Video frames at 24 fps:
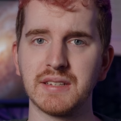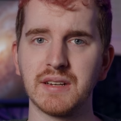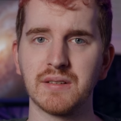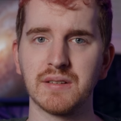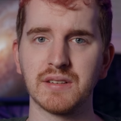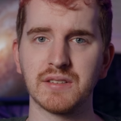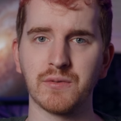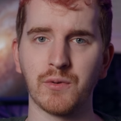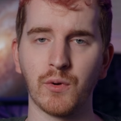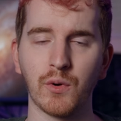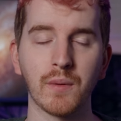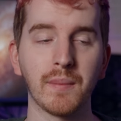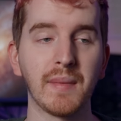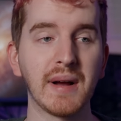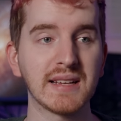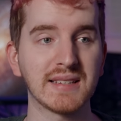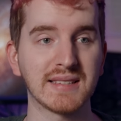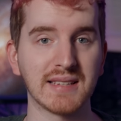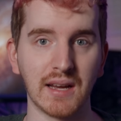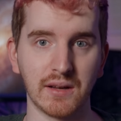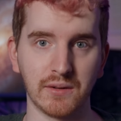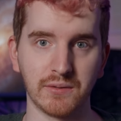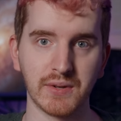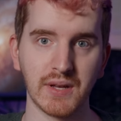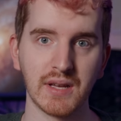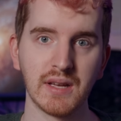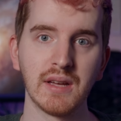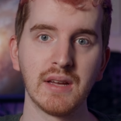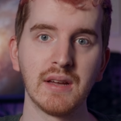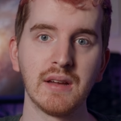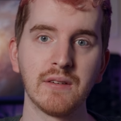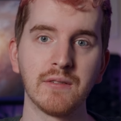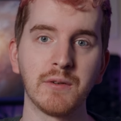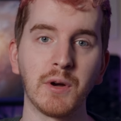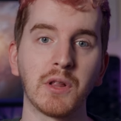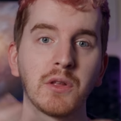series for myself.
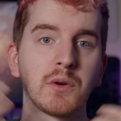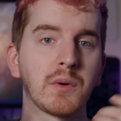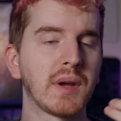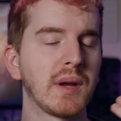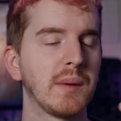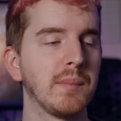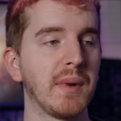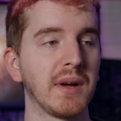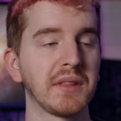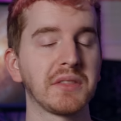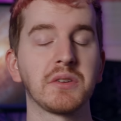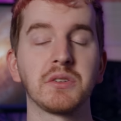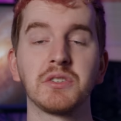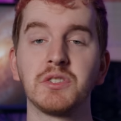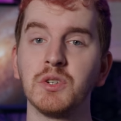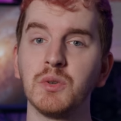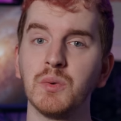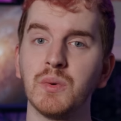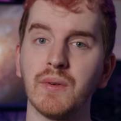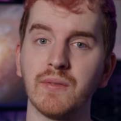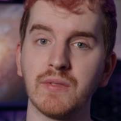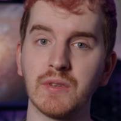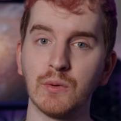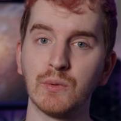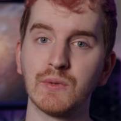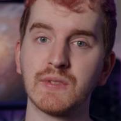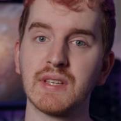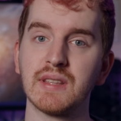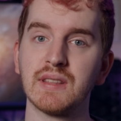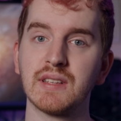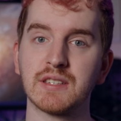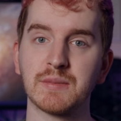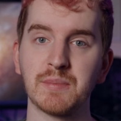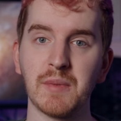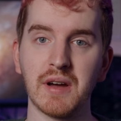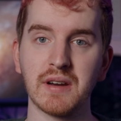Following a month or two of using
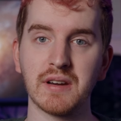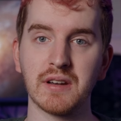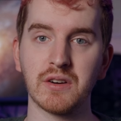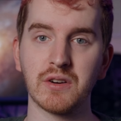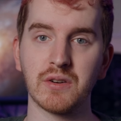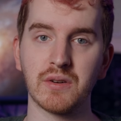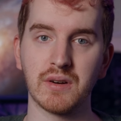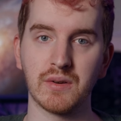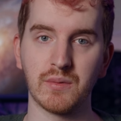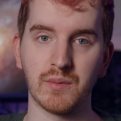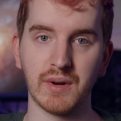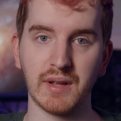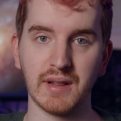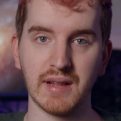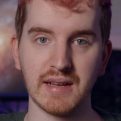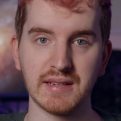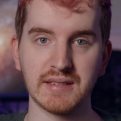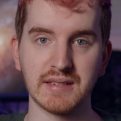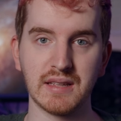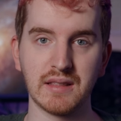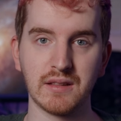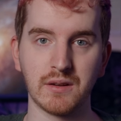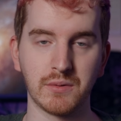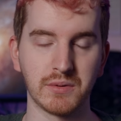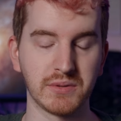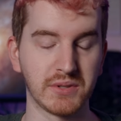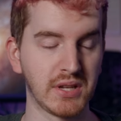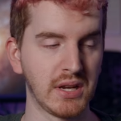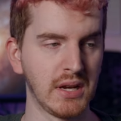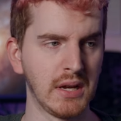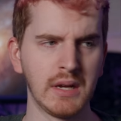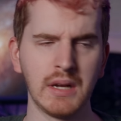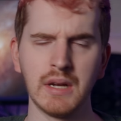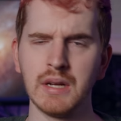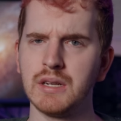this monitor and realizing there was